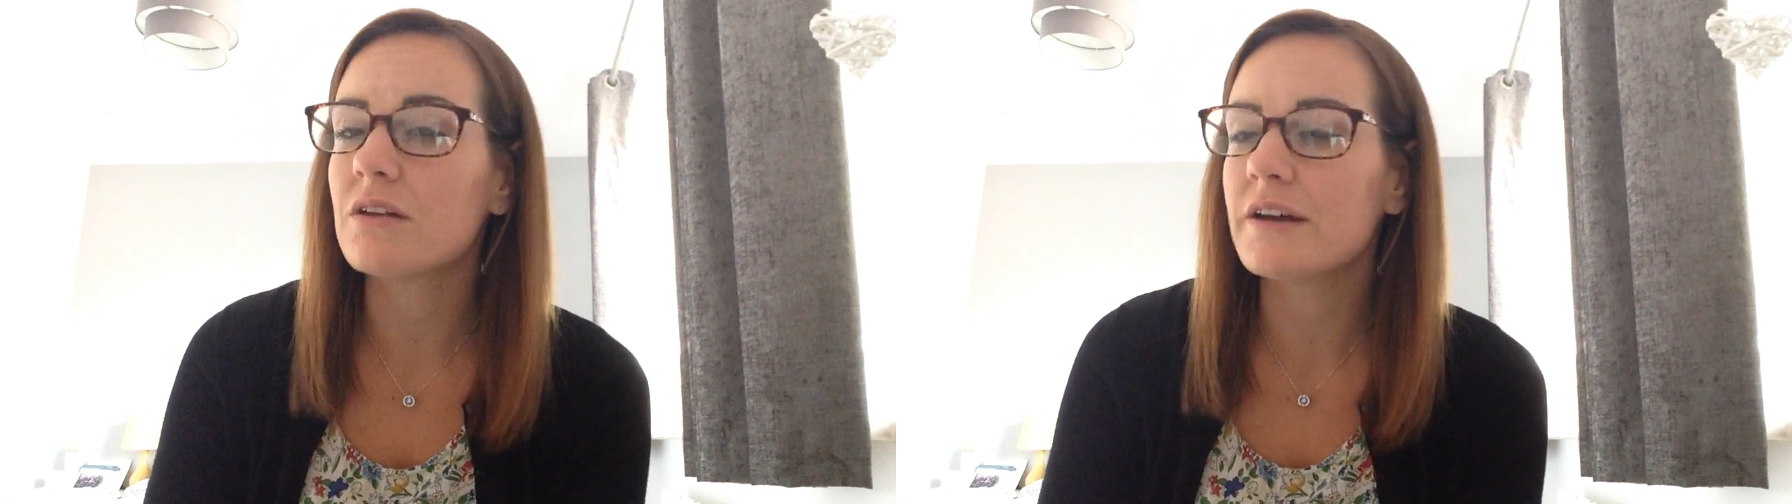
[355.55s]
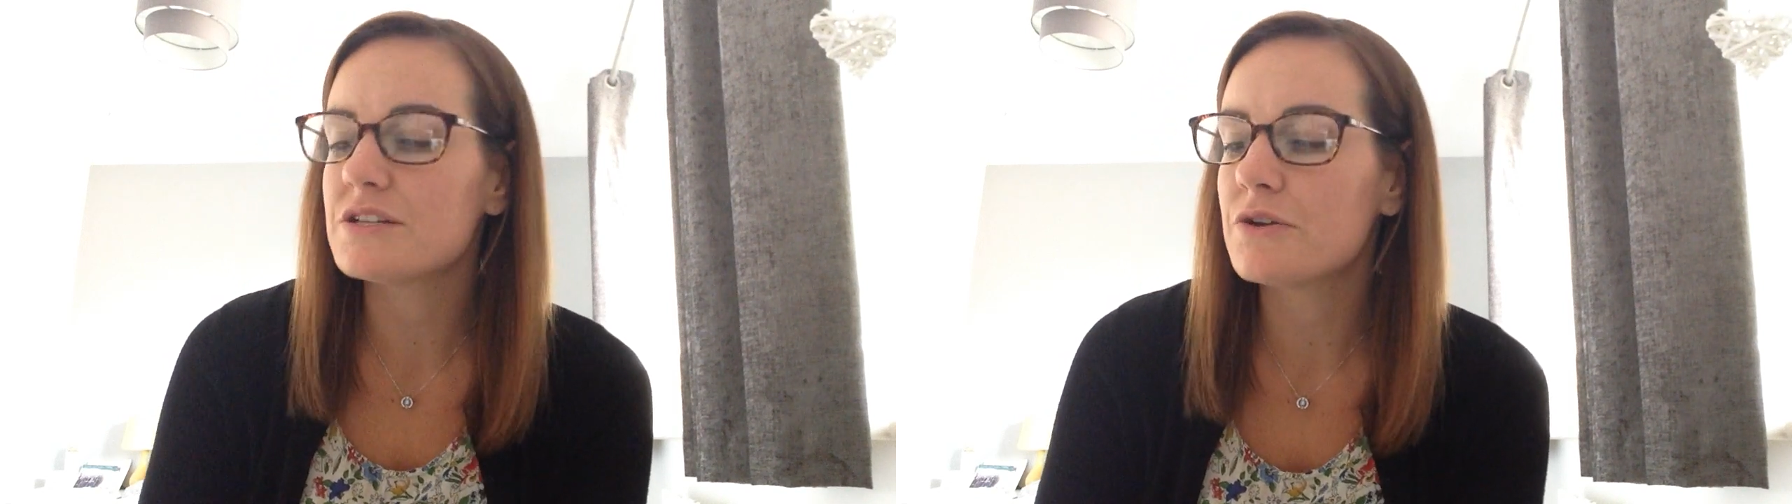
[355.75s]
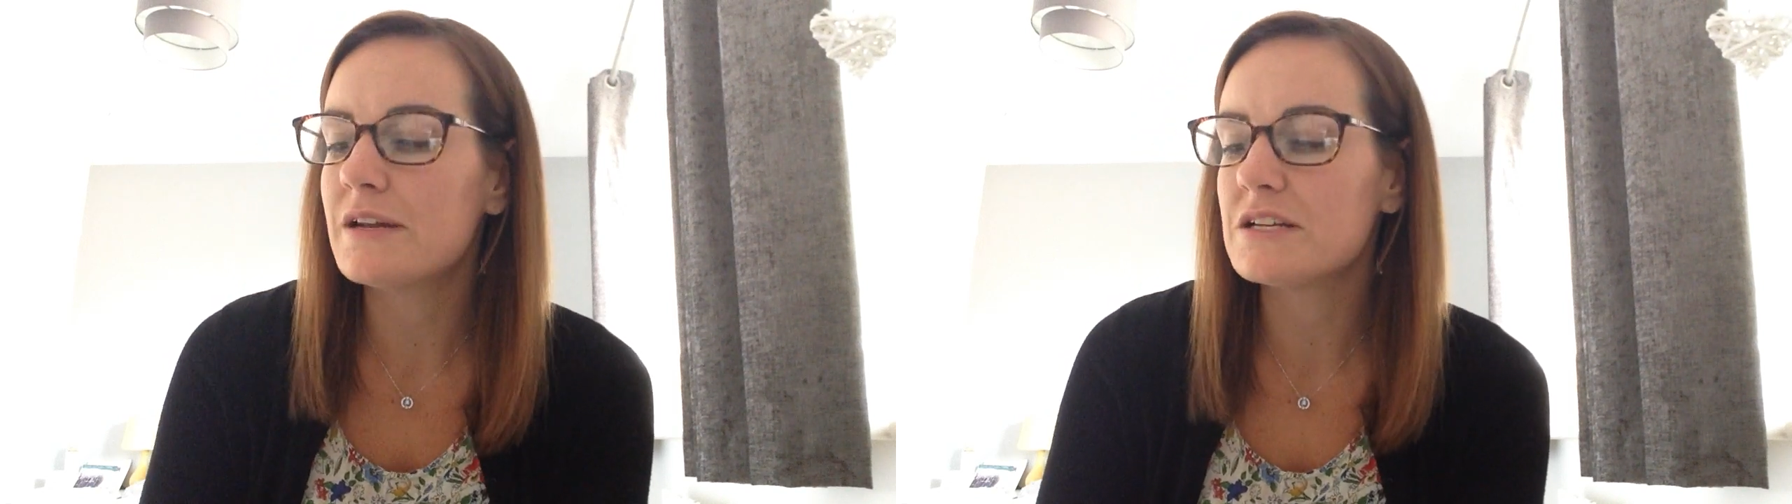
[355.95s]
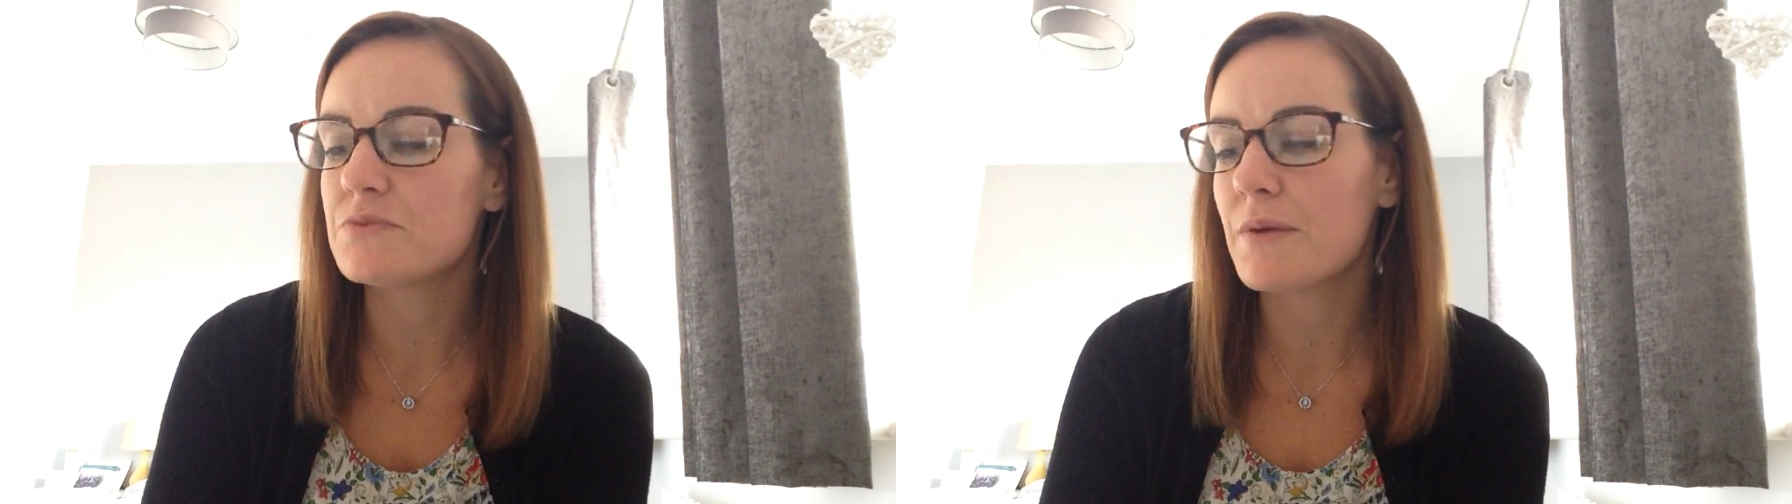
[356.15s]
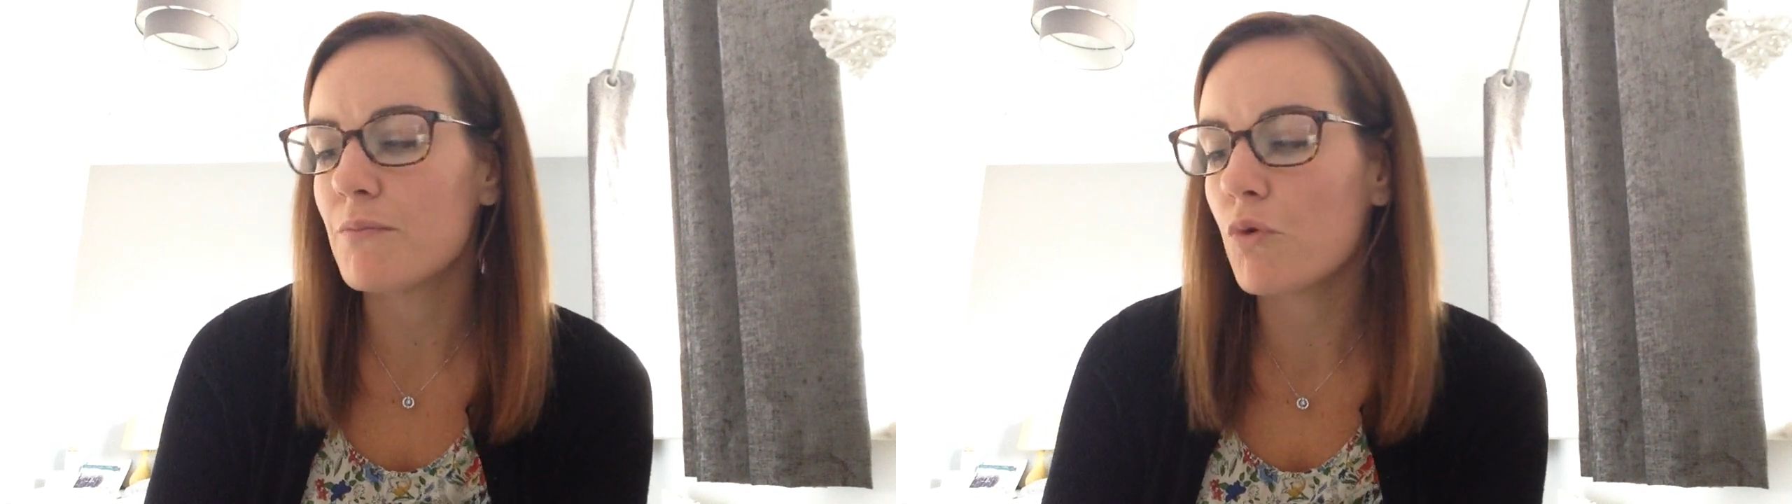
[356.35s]
like to know a
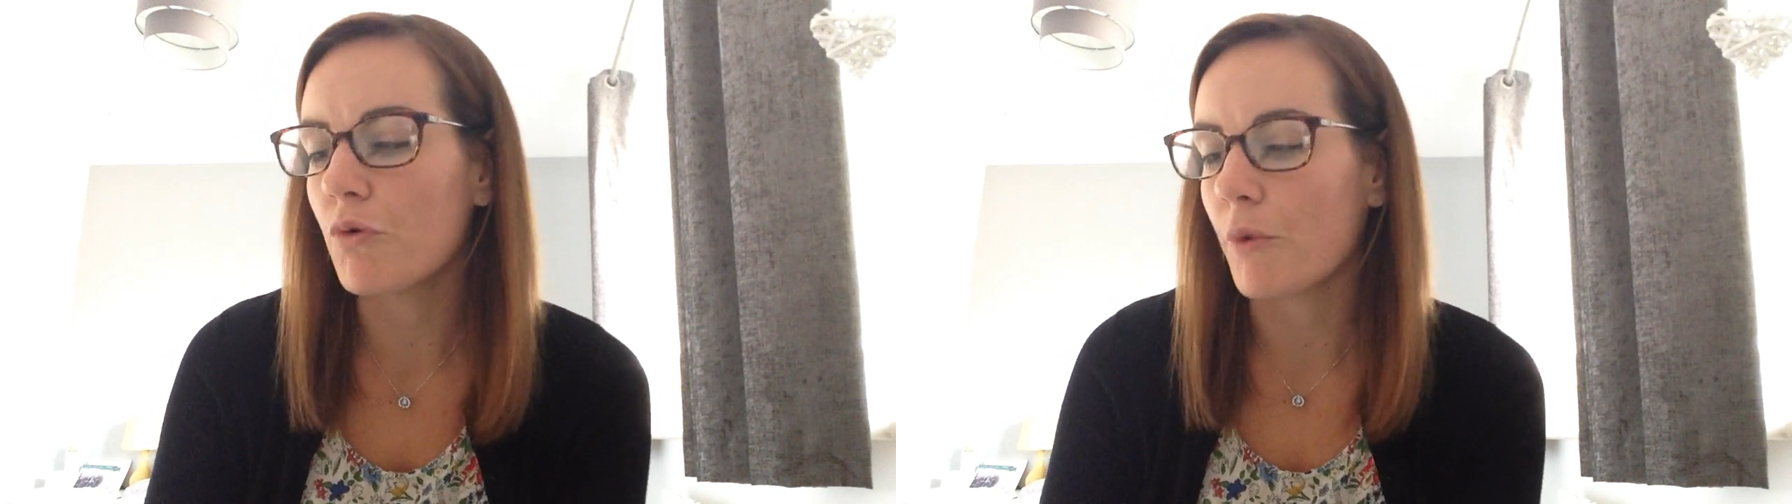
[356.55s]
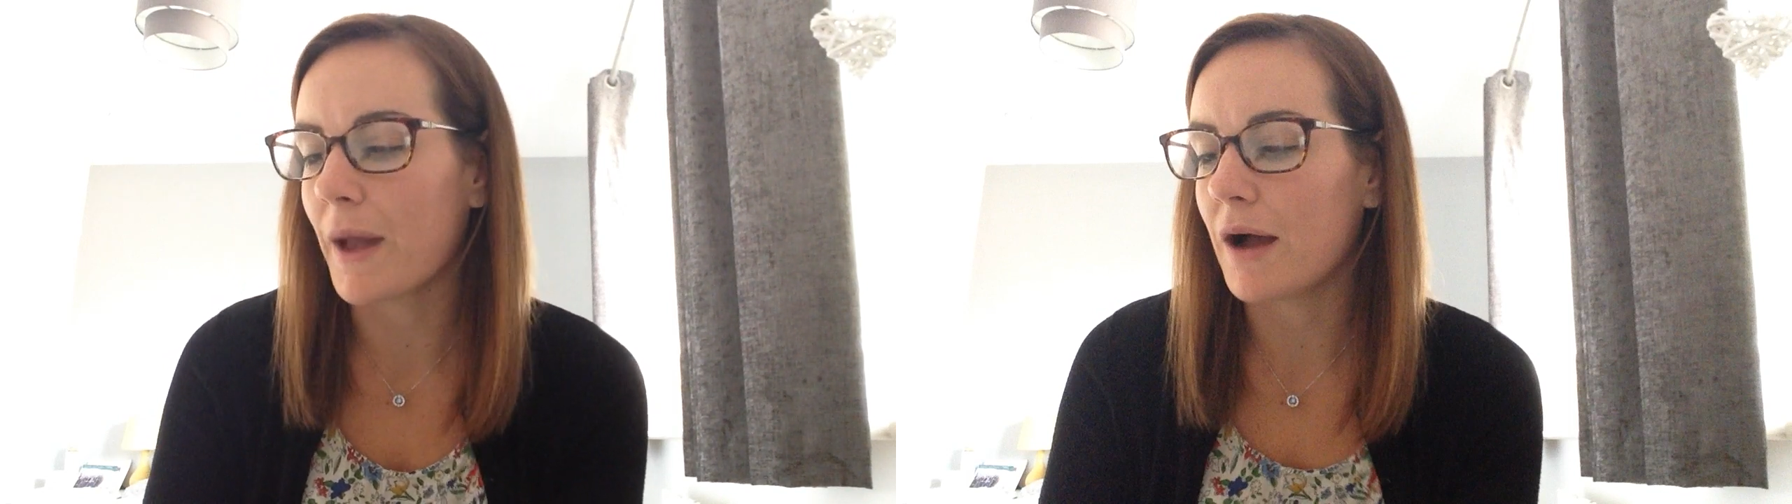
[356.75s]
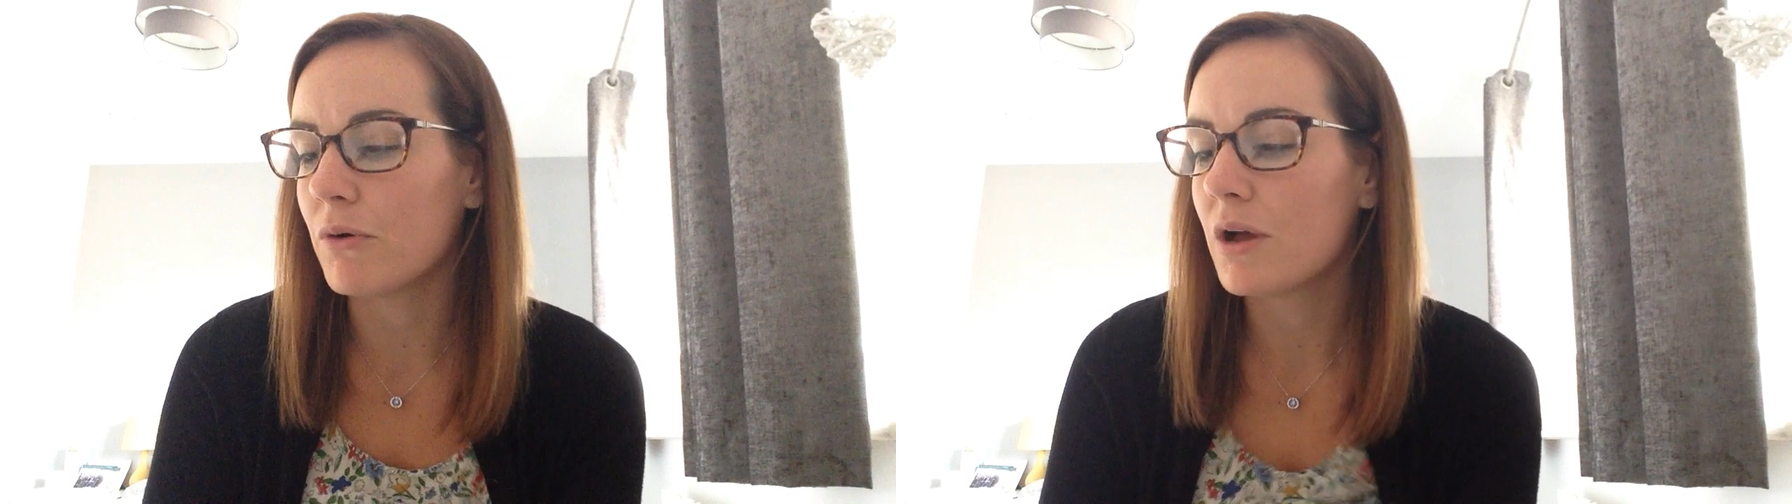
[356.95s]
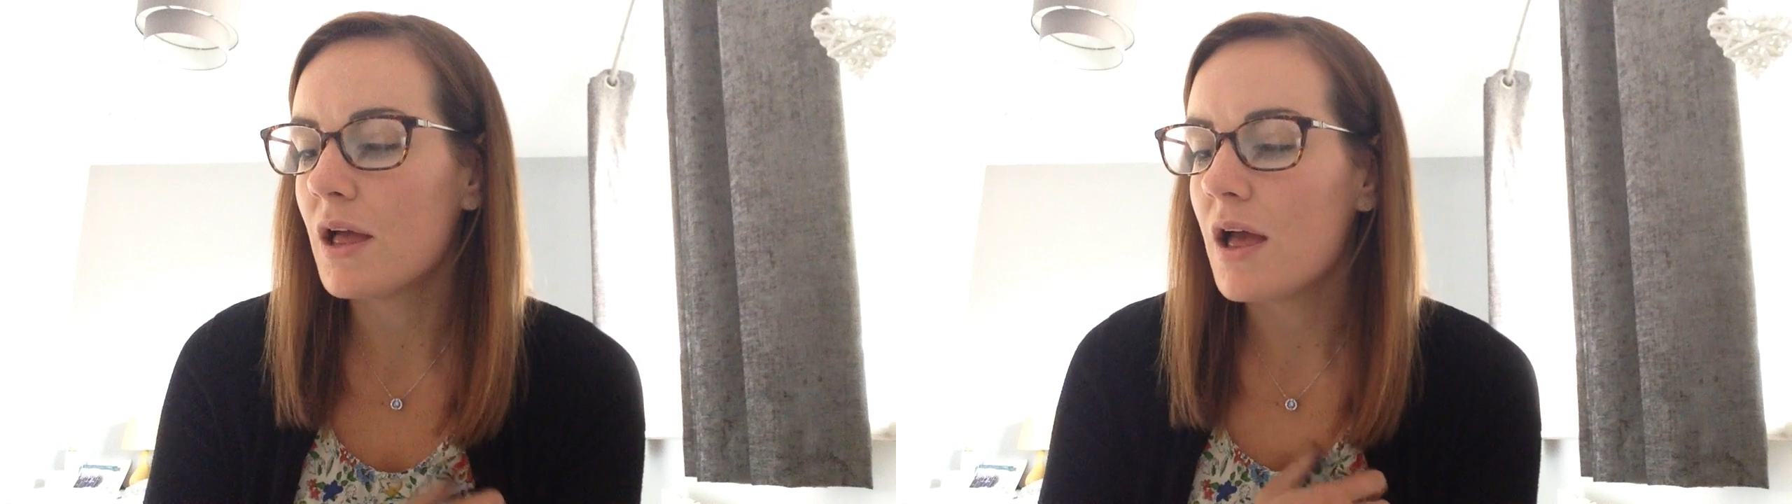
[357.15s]
little bit more about.